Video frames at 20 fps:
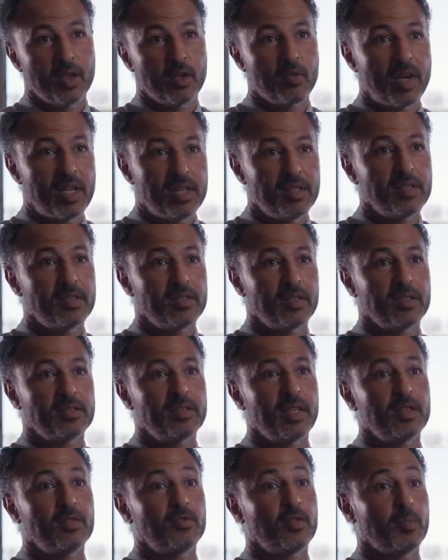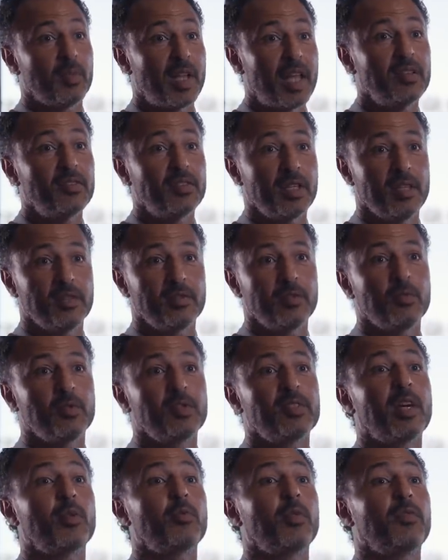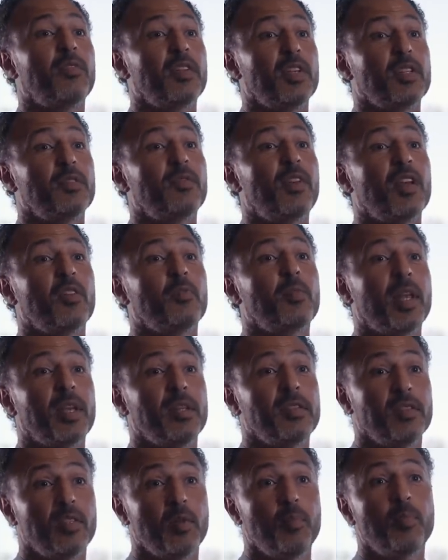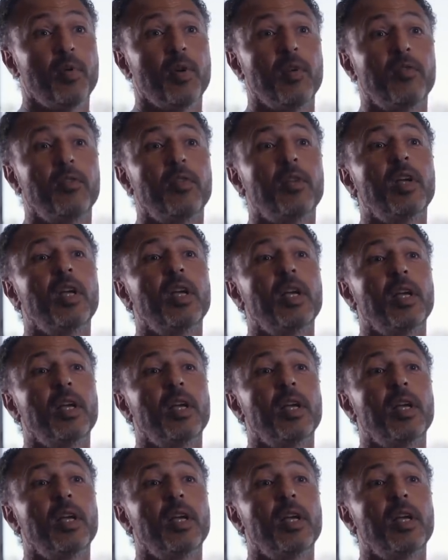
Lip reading: the greatest success from last season was that we finished 5 places above